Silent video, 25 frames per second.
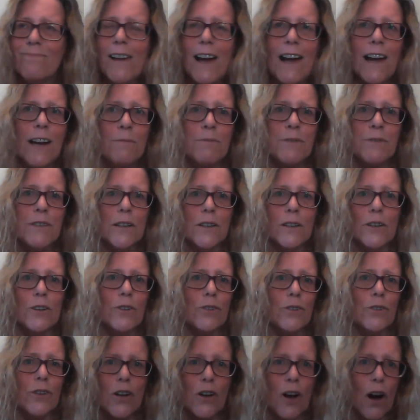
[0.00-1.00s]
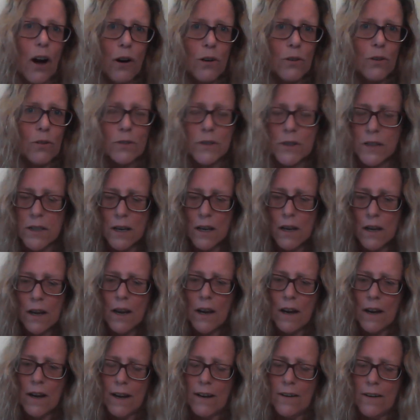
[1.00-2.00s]
absolute gold,
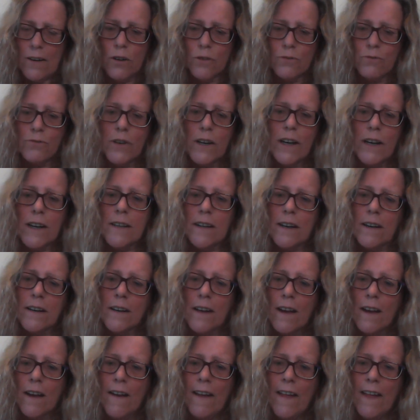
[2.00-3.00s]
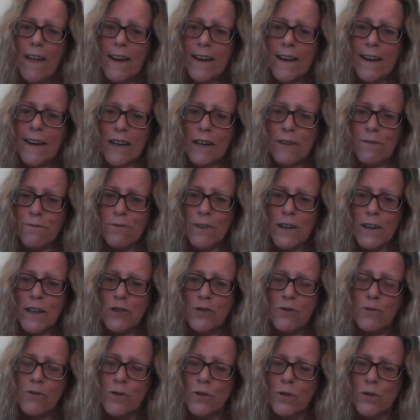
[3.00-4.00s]
and I'll read it. If we
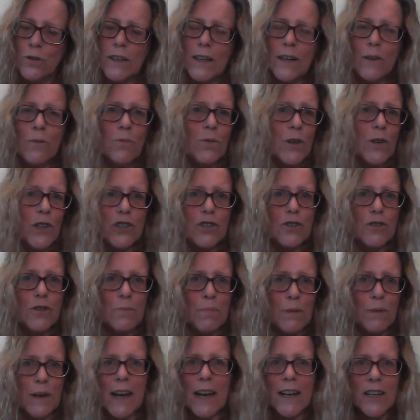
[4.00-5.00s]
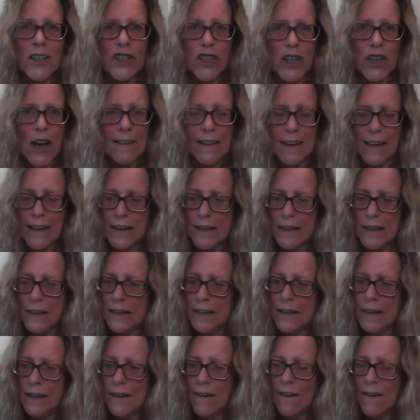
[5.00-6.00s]
truly wish to be angelic
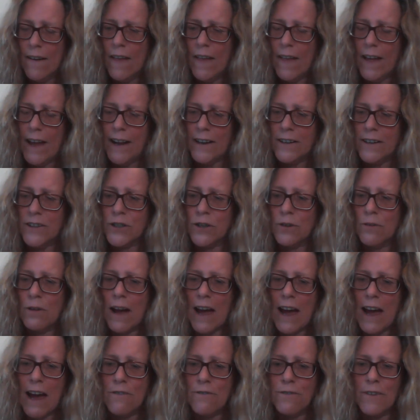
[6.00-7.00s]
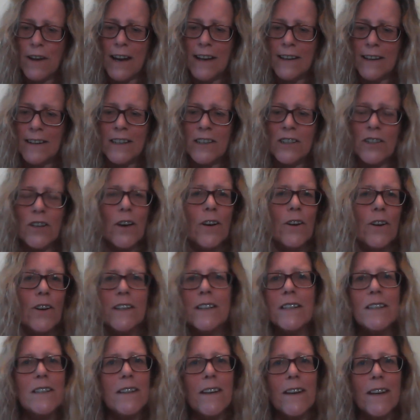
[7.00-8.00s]
and to have an
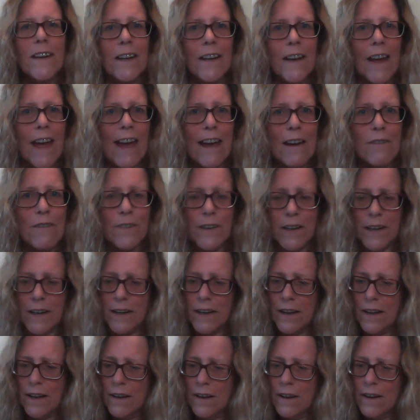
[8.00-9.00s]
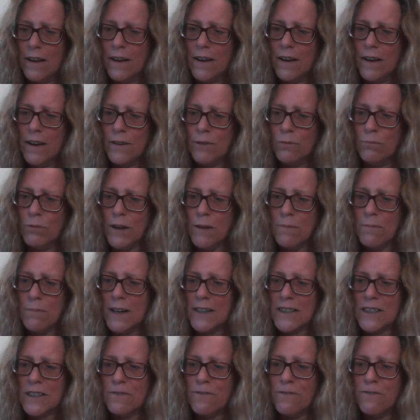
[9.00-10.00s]
eternity in heaven, we
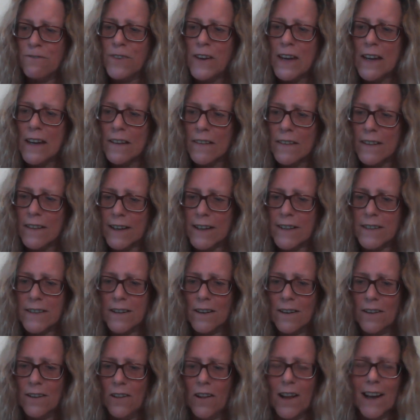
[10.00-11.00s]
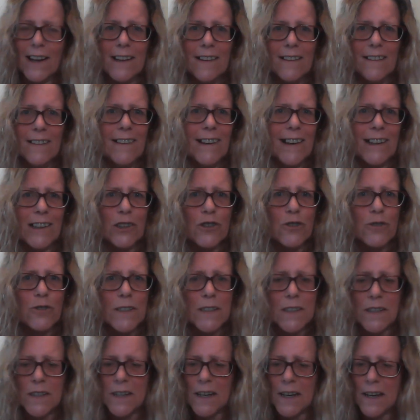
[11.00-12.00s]
must feel it like
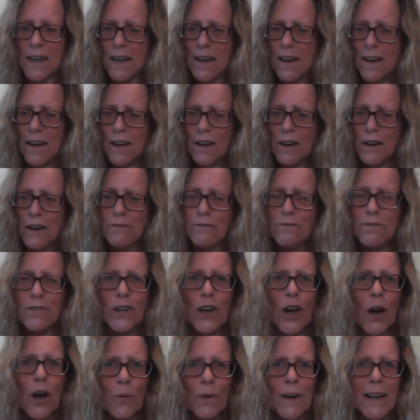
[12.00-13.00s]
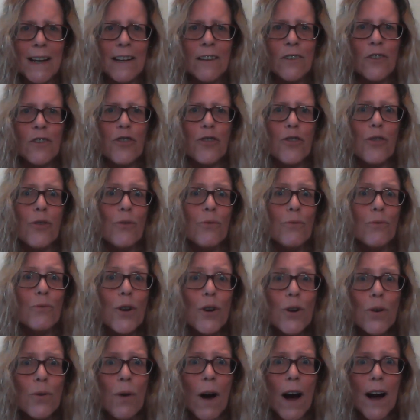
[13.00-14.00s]
electricity flowing
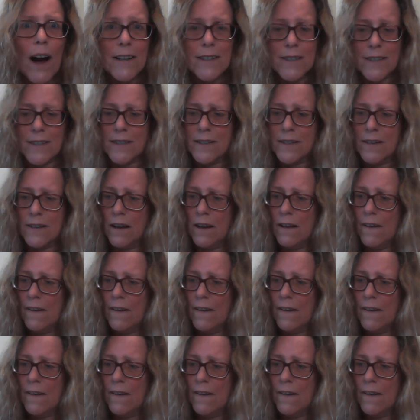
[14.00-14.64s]
through us